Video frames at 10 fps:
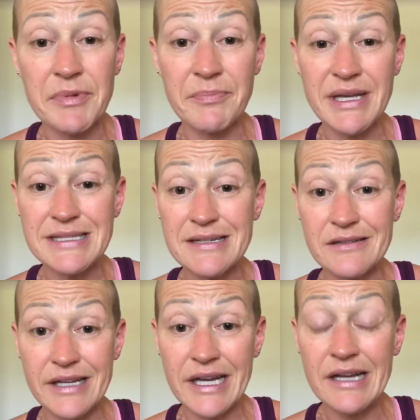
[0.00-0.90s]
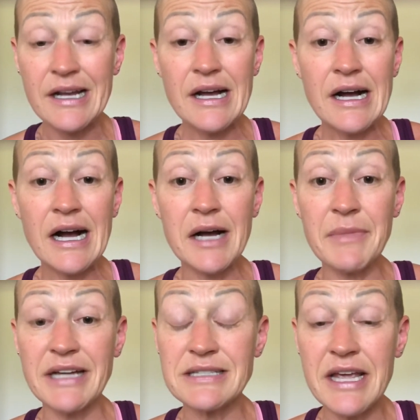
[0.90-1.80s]
But basically,
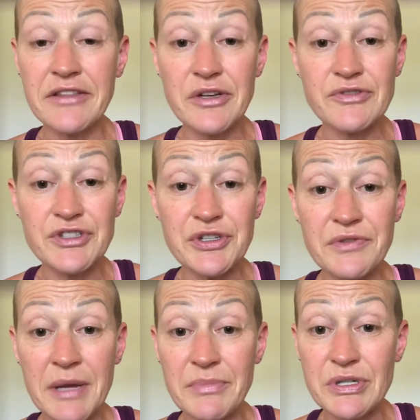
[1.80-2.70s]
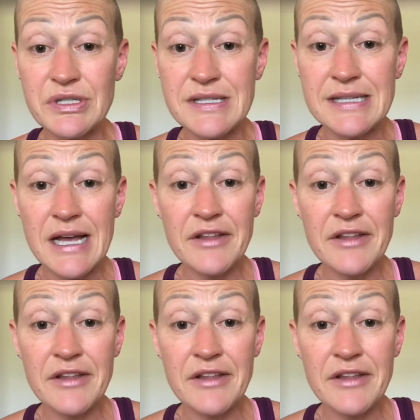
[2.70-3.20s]
I take those 2 numbers,